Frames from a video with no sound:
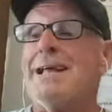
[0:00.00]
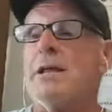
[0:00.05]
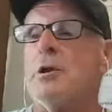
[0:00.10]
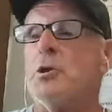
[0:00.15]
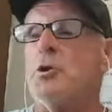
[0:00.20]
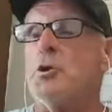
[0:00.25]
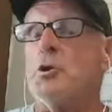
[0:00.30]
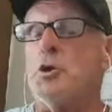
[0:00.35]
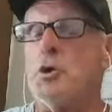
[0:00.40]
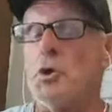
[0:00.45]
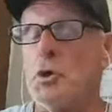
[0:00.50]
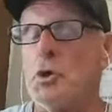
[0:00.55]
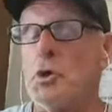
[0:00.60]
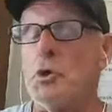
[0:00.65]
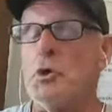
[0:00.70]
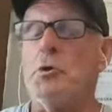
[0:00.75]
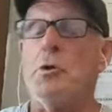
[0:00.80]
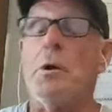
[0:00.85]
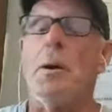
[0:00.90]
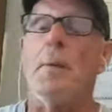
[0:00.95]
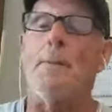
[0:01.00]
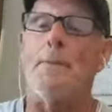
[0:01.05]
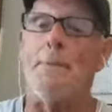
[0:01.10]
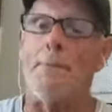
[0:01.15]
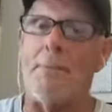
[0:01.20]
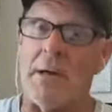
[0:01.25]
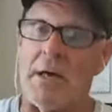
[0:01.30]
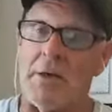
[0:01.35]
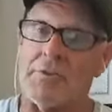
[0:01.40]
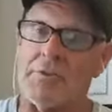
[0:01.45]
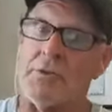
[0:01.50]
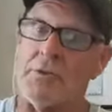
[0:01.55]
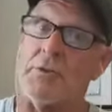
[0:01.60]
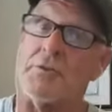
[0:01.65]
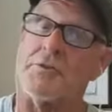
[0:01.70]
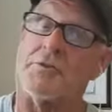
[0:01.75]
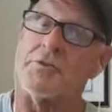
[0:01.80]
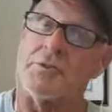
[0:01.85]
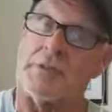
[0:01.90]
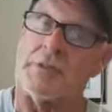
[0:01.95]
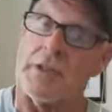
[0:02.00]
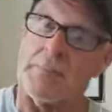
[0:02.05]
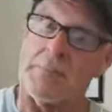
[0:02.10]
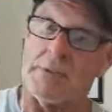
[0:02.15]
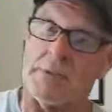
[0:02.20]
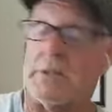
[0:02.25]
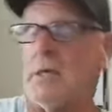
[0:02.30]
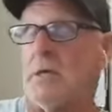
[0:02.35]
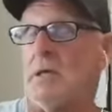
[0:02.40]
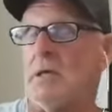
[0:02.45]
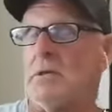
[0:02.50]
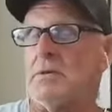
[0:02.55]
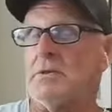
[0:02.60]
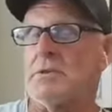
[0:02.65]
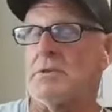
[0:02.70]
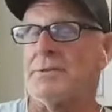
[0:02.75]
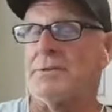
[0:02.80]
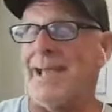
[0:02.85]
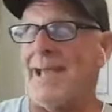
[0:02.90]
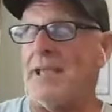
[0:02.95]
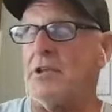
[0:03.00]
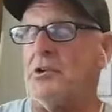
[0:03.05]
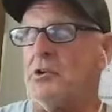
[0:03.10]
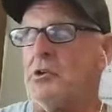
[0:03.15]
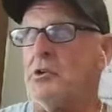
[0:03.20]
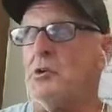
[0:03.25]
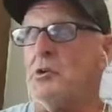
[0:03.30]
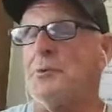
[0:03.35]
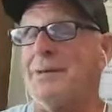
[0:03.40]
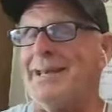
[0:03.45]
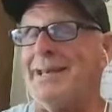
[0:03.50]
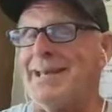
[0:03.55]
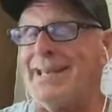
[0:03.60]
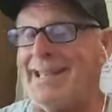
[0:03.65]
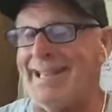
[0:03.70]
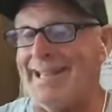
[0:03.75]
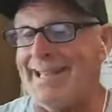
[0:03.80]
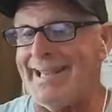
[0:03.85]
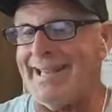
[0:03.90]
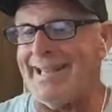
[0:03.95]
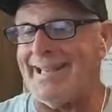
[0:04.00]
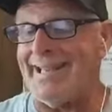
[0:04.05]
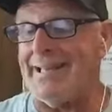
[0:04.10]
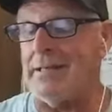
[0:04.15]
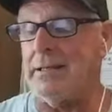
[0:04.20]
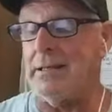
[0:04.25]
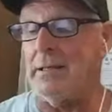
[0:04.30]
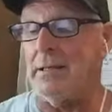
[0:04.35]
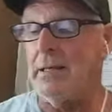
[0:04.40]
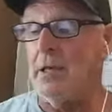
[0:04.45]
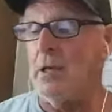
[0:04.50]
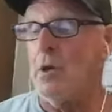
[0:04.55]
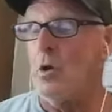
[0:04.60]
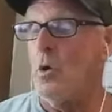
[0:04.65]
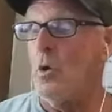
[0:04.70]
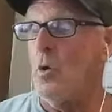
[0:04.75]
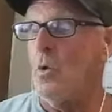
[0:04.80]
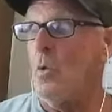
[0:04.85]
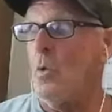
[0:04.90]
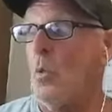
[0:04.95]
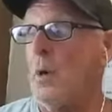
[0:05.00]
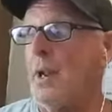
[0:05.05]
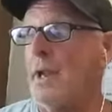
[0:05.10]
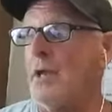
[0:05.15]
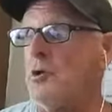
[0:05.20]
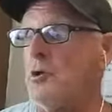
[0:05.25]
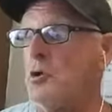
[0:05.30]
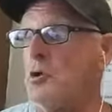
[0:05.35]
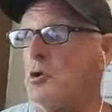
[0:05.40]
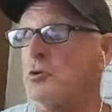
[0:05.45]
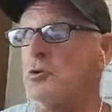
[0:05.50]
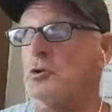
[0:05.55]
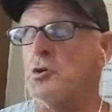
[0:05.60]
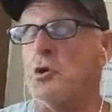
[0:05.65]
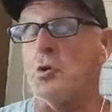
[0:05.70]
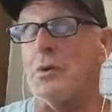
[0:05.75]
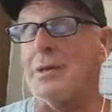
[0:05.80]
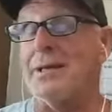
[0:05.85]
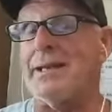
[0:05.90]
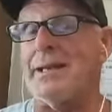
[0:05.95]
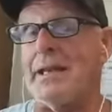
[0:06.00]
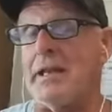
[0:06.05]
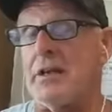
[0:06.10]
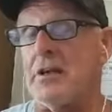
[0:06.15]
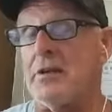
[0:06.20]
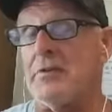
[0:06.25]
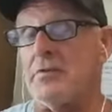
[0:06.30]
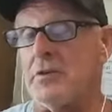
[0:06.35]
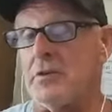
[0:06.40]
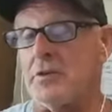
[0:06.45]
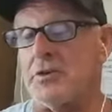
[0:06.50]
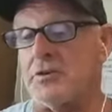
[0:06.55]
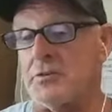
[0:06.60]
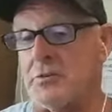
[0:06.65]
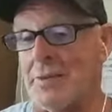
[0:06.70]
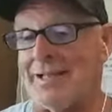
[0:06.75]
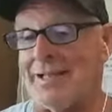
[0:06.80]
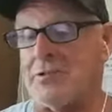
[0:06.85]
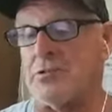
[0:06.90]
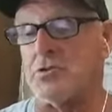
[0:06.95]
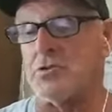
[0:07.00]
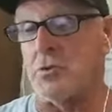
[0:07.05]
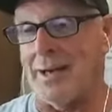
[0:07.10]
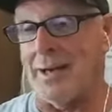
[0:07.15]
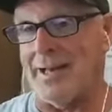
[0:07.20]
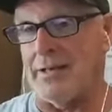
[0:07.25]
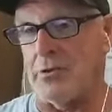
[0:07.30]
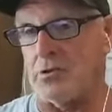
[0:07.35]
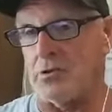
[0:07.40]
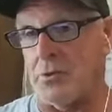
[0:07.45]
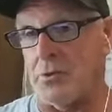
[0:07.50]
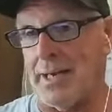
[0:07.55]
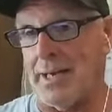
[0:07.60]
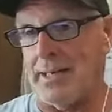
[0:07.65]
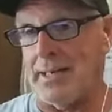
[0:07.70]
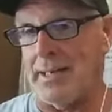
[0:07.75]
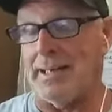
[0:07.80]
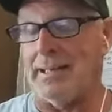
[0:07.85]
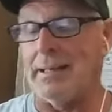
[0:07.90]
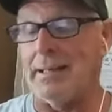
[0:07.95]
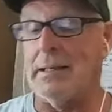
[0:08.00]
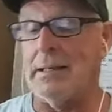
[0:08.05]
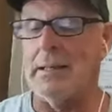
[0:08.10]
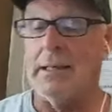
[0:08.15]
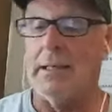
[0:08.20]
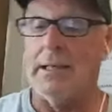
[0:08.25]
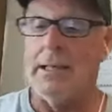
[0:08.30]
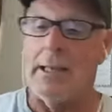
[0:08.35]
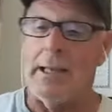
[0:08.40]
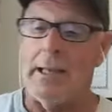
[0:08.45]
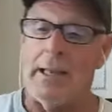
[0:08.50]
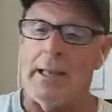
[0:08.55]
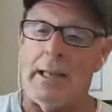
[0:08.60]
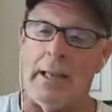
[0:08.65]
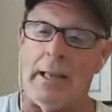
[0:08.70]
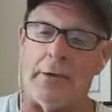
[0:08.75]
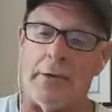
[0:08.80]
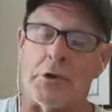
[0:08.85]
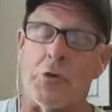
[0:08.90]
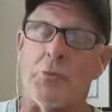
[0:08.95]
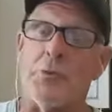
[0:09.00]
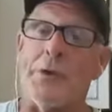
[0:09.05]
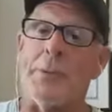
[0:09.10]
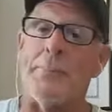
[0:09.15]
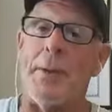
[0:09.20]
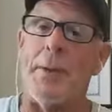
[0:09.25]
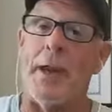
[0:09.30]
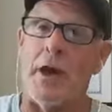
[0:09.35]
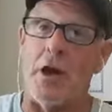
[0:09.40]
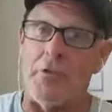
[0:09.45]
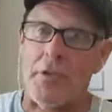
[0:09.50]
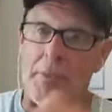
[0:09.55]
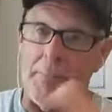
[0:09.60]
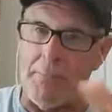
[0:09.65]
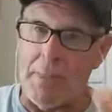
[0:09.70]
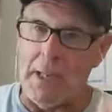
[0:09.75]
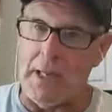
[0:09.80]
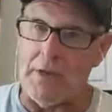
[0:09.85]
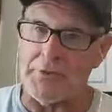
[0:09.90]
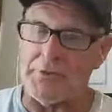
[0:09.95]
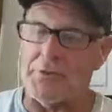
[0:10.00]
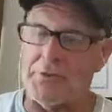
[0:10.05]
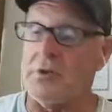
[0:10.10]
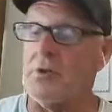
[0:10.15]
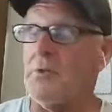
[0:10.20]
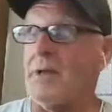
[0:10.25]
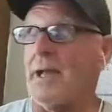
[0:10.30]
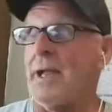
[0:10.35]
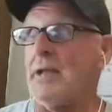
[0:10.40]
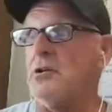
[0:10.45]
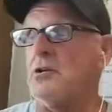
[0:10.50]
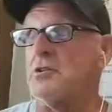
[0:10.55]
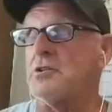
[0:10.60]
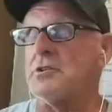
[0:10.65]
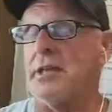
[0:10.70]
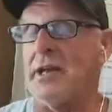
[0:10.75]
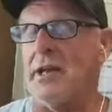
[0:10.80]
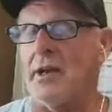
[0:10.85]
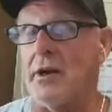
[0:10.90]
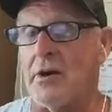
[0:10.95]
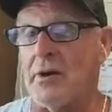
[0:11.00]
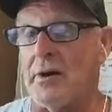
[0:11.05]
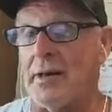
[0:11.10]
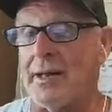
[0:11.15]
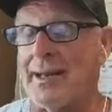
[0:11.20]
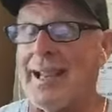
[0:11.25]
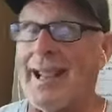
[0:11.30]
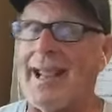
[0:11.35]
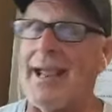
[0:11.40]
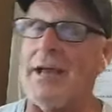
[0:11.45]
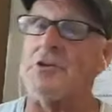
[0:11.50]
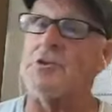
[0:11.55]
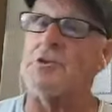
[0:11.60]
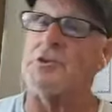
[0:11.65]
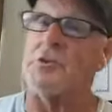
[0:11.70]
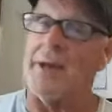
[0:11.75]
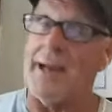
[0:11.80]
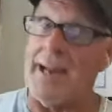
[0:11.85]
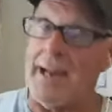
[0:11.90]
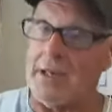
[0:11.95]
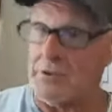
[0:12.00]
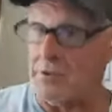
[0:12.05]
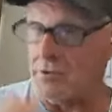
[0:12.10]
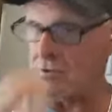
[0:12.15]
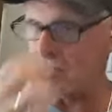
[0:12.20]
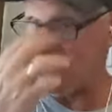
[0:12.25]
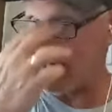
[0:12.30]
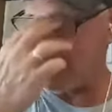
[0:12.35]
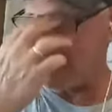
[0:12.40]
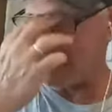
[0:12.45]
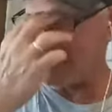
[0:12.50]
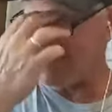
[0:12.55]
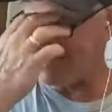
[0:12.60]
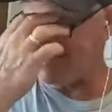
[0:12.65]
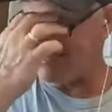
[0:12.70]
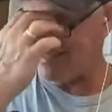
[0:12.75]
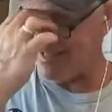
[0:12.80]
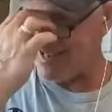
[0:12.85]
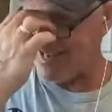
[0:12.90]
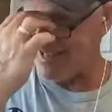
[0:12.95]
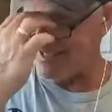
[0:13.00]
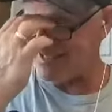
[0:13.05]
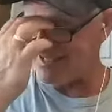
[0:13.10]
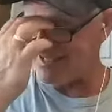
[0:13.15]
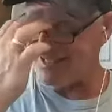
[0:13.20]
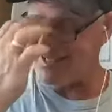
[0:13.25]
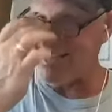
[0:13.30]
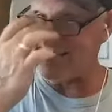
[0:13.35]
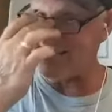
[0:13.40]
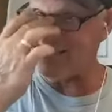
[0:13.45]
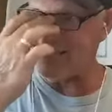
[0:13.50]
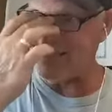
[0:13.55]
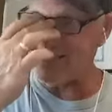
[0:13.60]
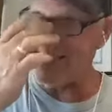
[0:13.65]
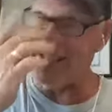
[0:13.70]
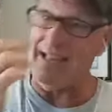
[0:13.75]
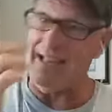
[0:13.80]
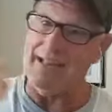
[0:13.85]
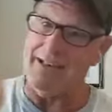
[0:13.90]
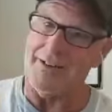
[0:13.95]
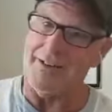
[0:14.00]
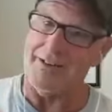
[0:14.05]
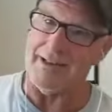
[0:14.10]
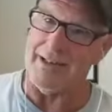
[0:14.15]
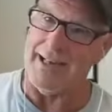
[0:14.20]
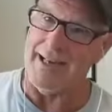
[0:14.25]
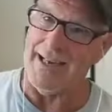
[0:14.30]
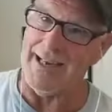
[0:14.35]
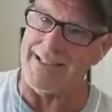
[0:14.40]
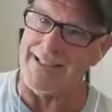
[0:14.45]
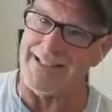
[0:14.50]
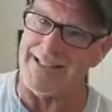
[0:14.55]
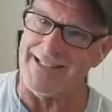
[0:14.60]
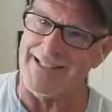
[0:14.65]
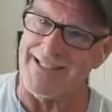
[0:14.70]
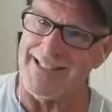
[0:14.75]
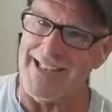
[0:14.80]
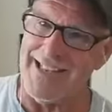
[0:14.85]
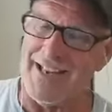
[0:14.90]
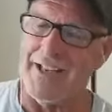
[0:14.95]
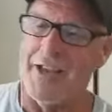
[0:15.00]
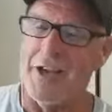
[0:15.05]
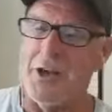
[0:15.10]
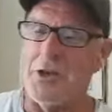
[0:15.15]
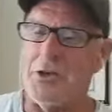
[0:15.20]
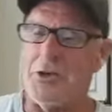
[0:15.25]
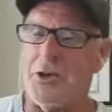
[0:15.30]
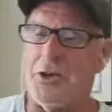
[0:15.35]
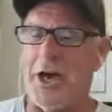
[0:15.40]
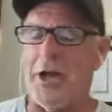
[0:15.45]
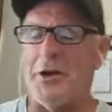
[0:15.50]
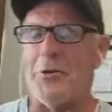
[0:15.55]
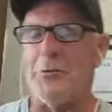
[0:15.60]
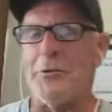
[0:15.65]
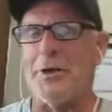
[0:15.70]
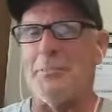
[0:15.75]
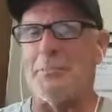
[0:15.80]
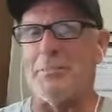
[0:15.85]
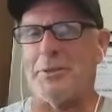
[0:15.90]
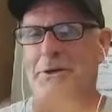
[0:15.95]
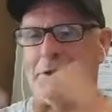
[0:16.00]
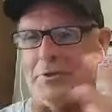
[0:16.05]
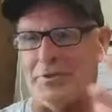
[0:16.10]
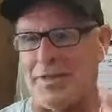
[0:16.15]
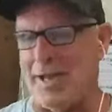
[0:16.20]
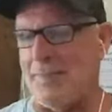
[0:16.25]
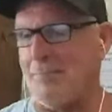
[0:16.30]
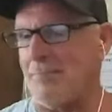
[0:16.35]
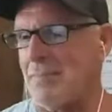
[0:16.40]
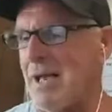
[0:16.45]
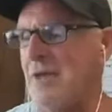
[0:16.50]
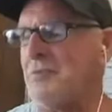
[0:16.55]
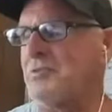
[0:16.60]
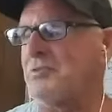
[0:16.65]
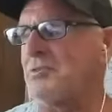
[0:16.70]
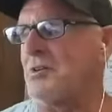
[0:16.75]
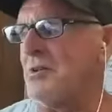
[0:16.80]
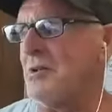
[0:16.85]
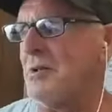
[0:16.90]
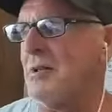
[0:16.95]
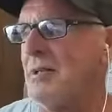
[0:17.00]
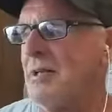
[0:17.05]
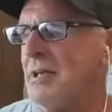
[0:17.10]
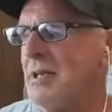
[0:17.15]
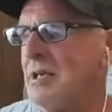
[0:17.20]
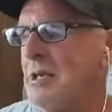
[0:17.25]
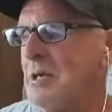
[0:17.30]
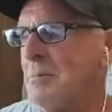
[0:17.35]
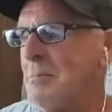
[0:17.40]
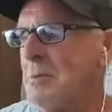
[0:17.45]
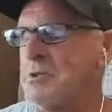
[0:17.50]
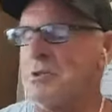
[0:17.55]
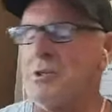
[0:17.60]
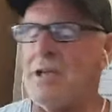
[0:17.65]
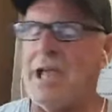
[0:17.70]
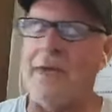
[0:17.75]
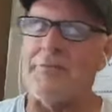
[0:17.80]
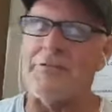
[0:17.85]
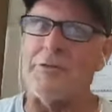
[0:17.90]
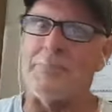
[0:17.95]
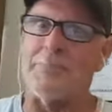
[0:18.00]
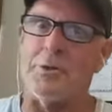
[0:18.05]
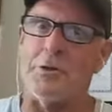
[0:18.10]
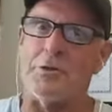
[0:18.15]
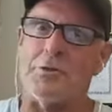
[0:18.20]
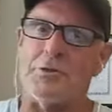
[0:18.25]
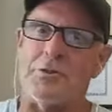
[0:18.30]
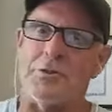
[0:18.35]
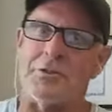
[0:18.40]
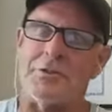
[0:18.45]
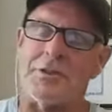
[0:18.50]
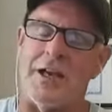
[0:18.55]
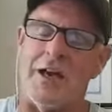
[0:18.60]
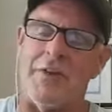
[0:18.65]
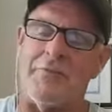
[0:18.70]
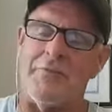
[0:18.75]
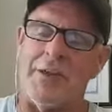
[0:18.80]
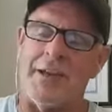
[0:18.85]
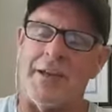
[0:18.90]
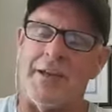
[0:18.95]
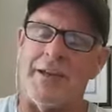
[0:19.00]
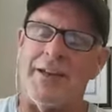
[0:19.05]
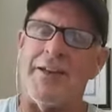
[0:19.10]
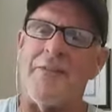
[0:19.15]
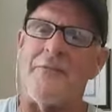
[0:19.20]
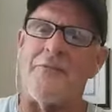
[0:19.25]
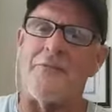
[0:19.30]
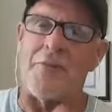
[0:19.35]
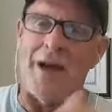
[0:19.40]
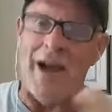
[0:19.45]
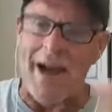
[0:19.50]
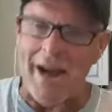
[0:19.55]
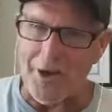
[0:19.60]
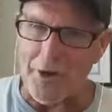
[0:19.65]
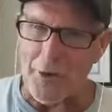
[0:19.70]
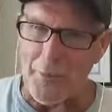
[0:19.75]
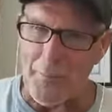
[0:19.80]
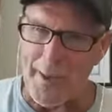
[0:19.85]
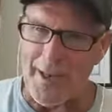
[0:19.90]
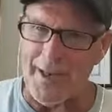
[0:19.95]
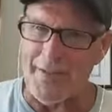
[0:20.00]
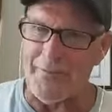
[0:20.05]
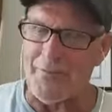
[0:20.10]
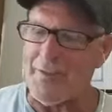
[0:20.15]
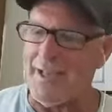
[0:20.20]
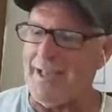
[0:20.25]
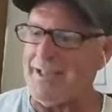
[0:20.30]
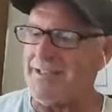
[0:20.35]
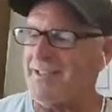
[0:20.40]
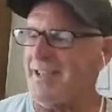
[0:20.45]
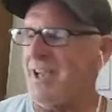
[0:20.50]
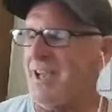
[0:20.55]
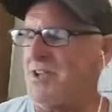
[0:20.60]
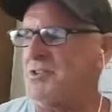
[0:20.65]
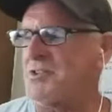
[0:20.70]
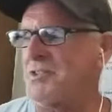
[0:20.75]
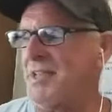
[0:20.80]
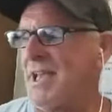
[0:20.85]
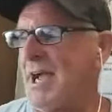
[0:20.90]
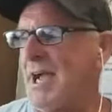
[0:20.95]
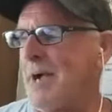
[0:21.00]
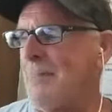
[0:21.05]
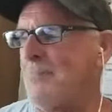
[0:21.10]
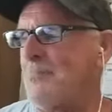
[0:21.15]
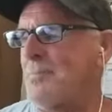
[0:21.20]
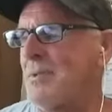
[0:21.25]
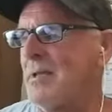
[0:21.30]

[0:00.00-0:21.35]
new muscle stem cells that you need when you're doing interval strength training to repair the muscle that you're tearing as you're exercising. See, that's the key here, guys, is that you got to rebuild that muscle, but you have to put yourself in an environment that does that.